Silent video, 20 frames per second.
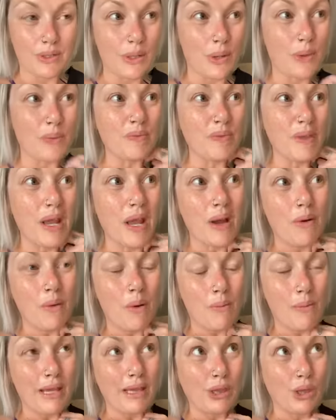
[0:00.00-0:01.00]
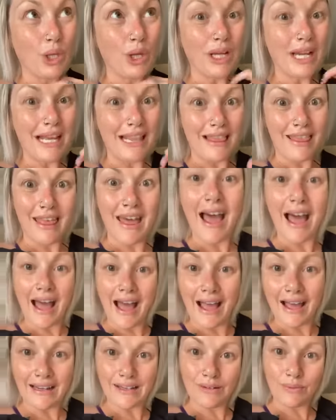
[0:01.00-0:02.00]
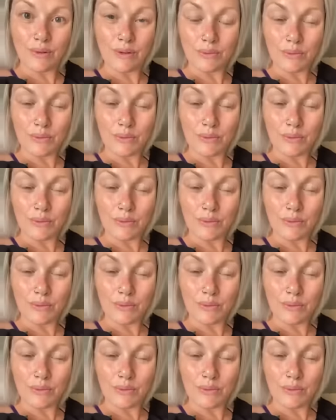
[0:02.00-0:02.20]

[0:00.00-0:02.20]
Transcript: So when we look at that,